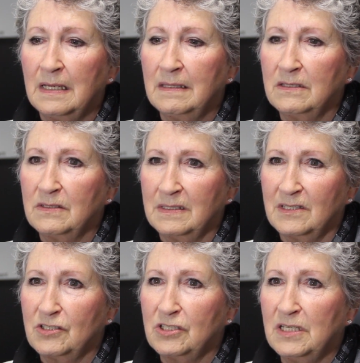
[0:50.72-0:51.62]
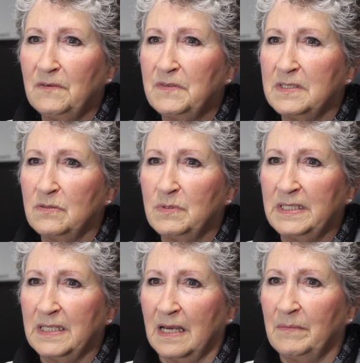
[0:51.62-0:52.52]
The, the shift is
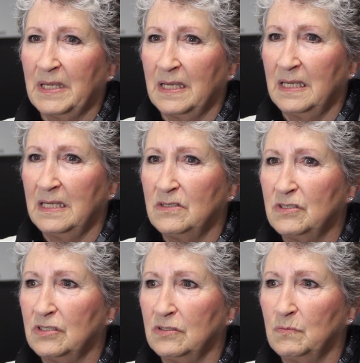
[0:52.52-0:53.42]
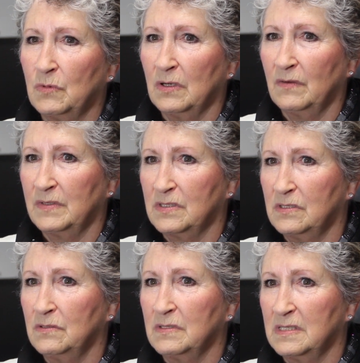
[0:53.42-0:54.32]
really coming into more of a
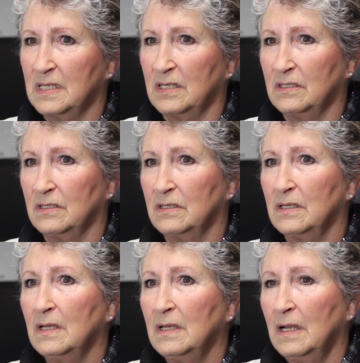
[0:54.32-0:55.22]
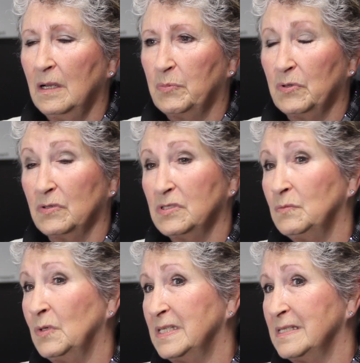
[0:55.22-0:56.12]
student-centered approach.
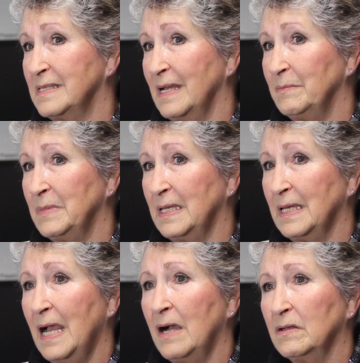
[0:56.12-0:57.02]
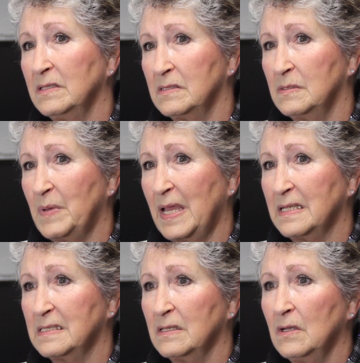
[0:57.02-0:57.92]
And what does that mean? How can
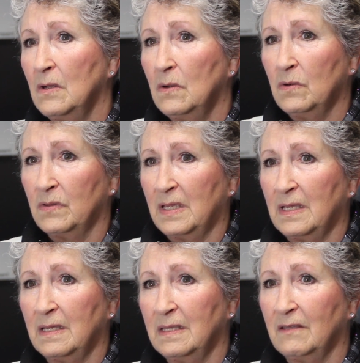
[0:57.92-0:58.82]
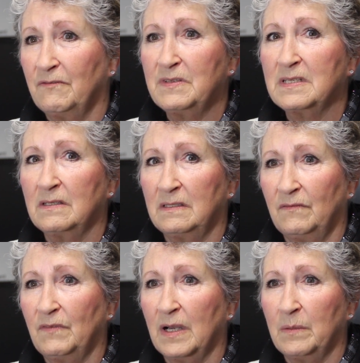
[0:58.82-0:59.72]
space or the, the physical
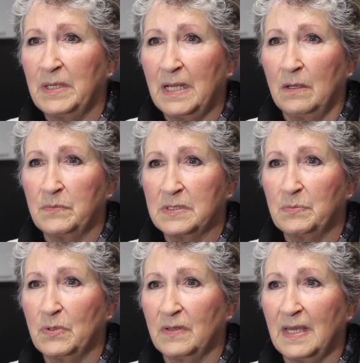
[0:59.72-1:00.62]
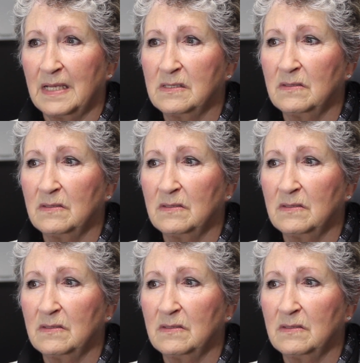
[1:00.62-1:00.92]
environment help support that?